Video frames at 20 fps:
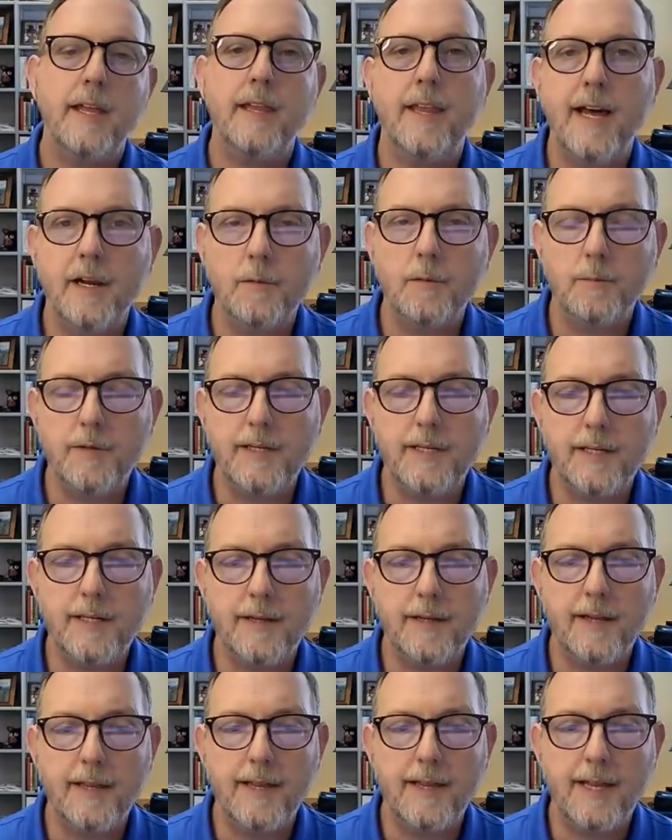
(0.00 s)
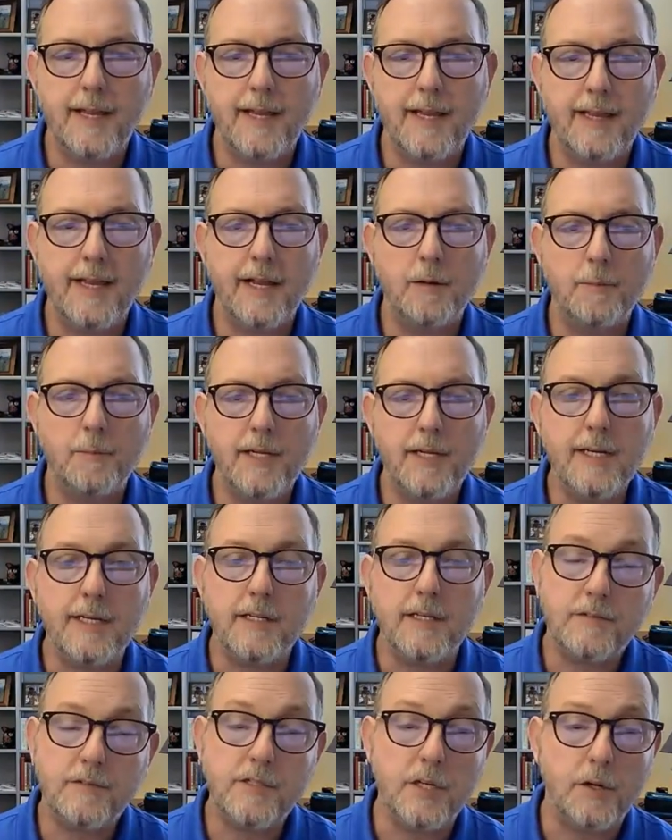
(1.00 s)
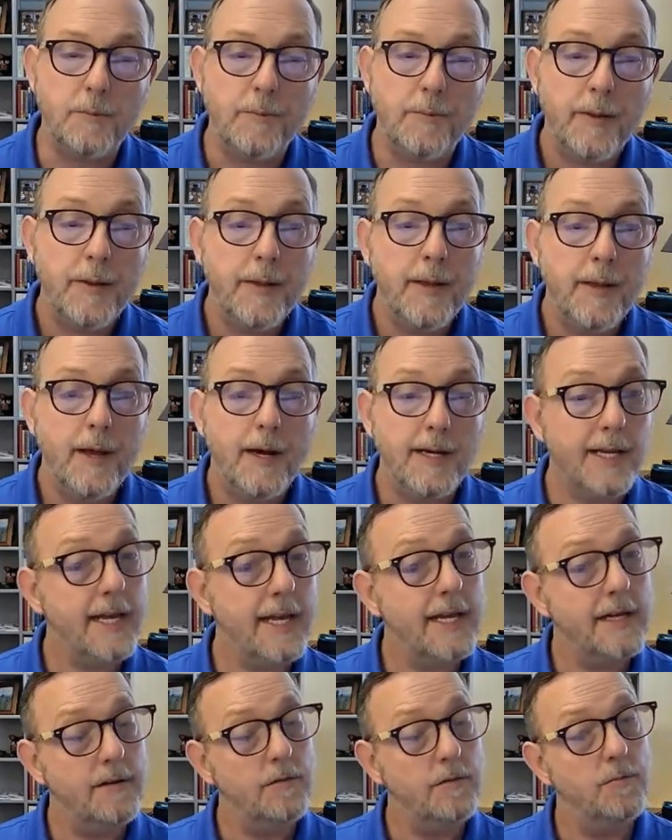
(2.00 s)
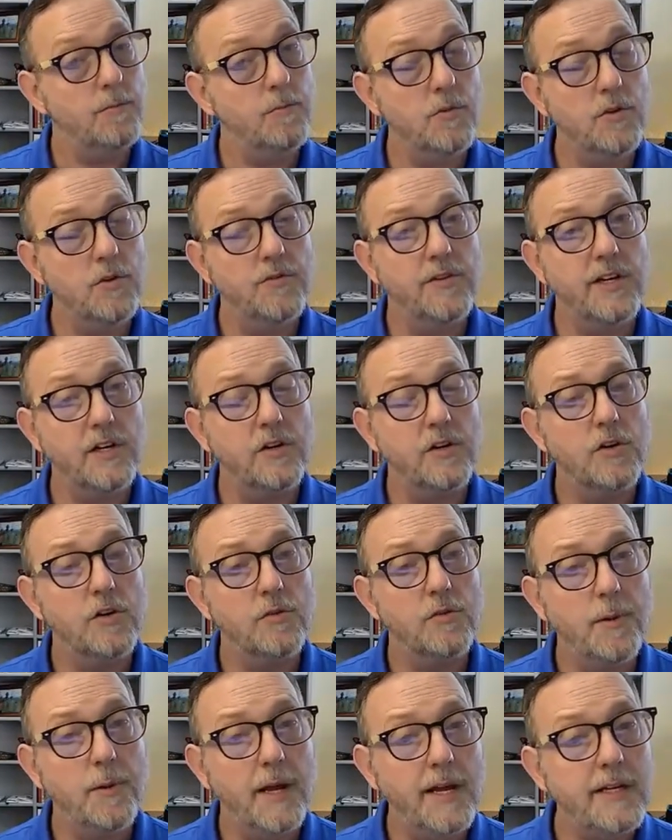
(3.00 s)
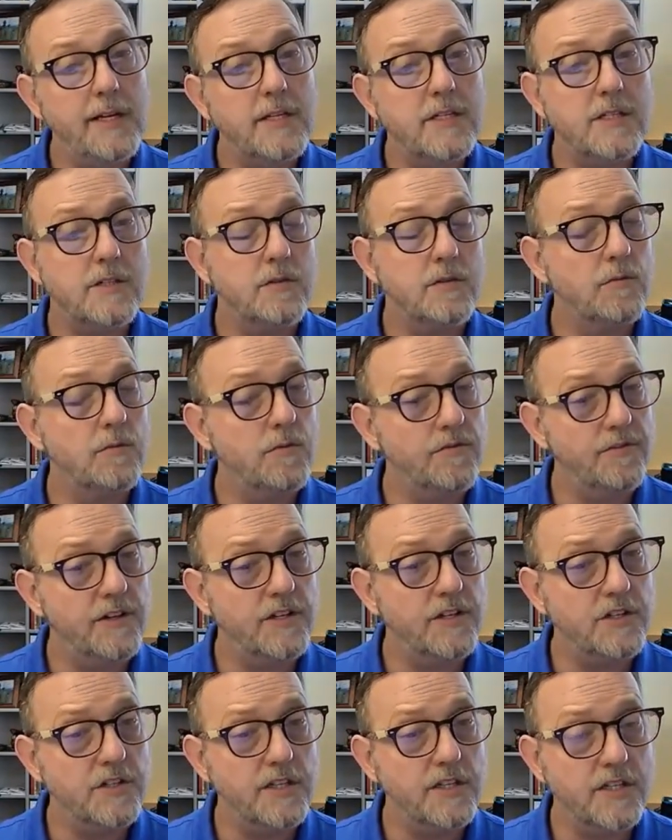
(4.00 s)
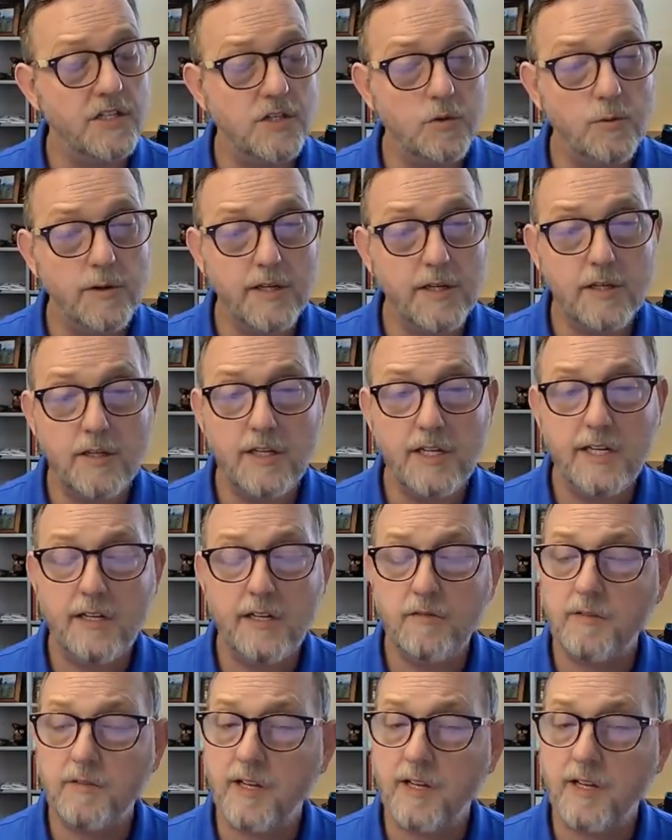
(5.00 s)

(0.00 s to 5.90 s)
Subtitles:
and that'll be it. So again, move at your own pace, finish things quickly.